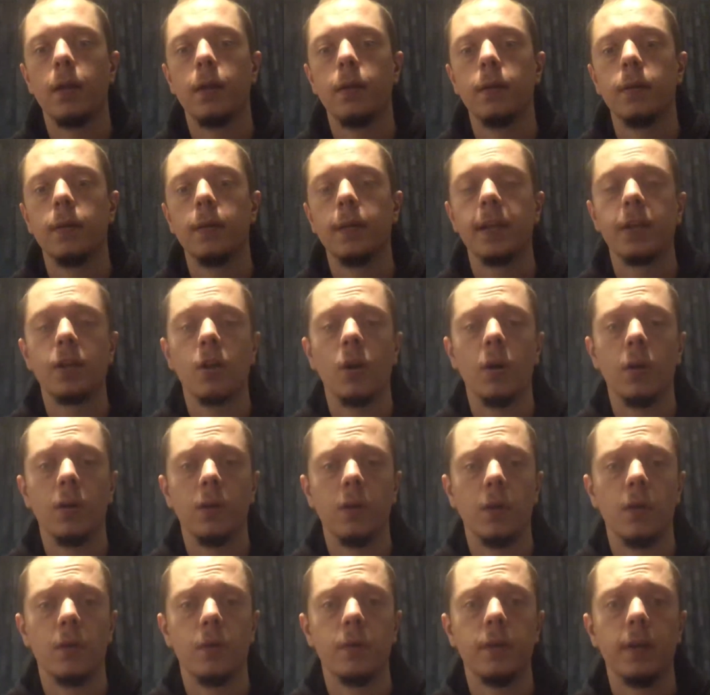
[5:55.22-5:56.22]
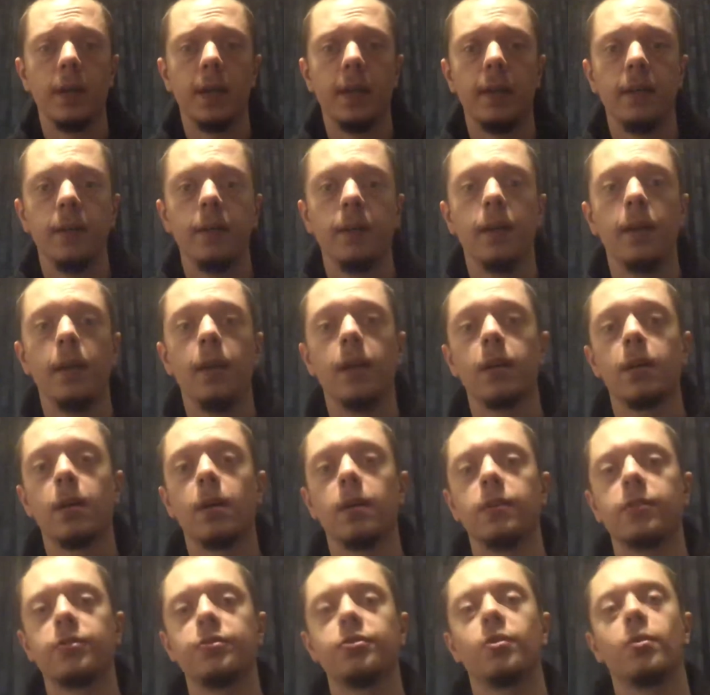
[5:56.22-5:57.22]
they got along, and
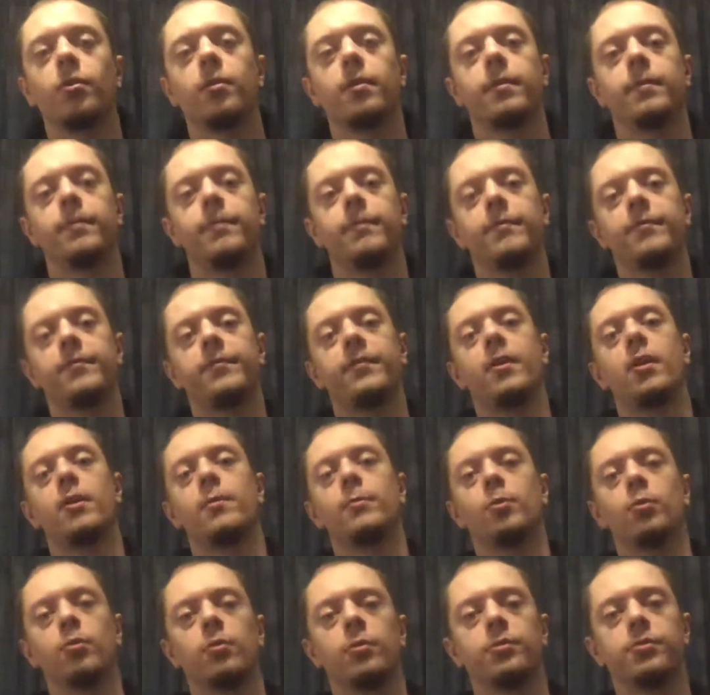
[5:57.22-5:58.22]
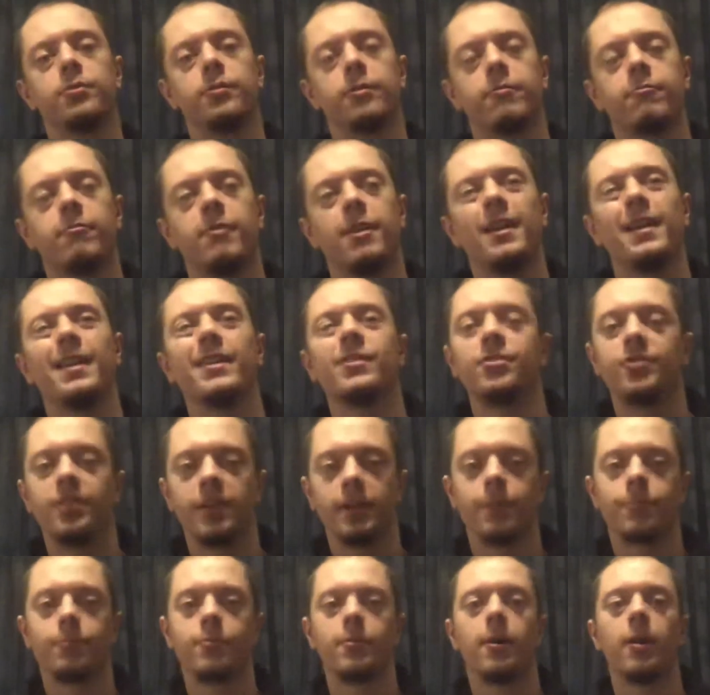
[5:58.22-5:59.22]
kind of saw the far more sort of realistic
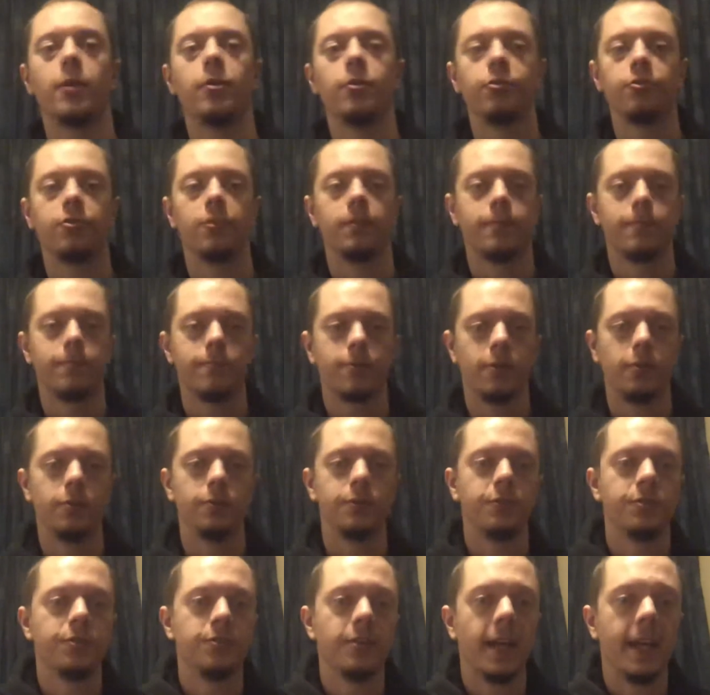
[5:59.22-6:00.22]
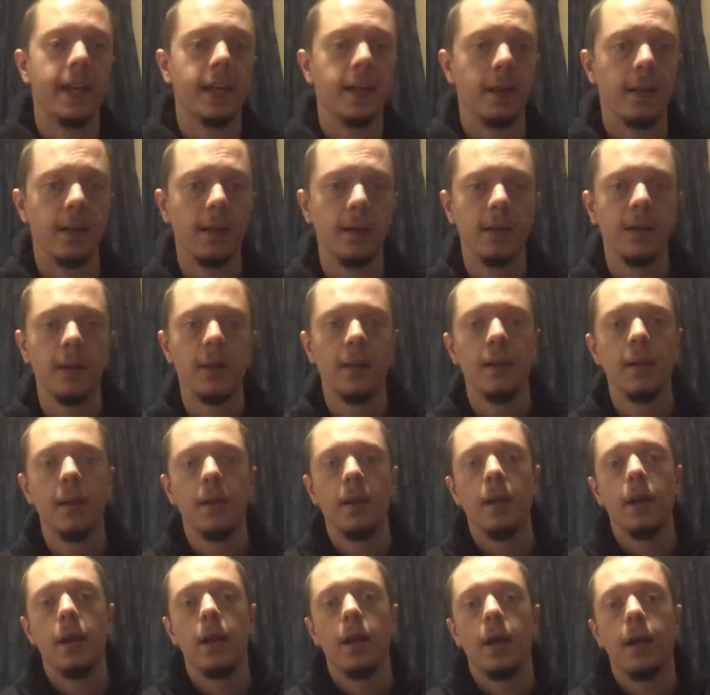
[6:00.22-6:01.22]
approach that Bruce was taking,
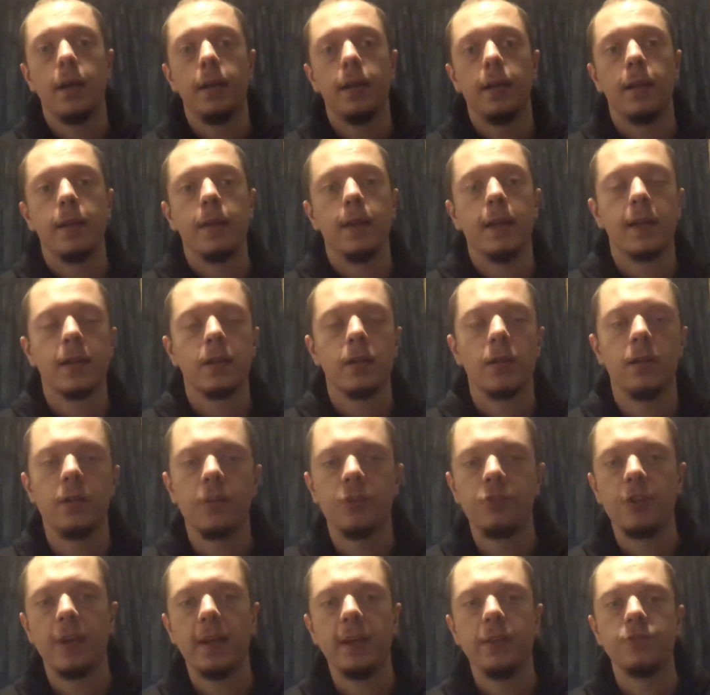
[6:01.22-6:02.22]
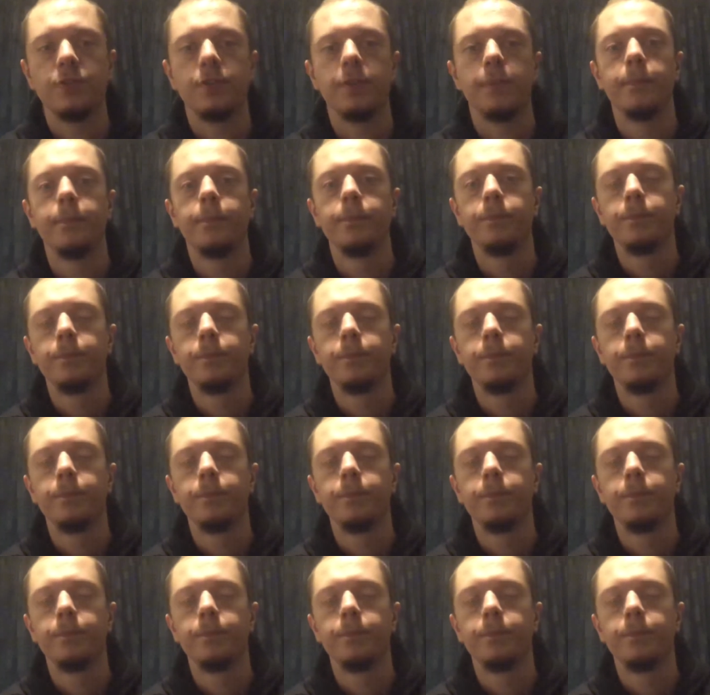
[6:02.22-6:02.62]
and then that kind of changed him.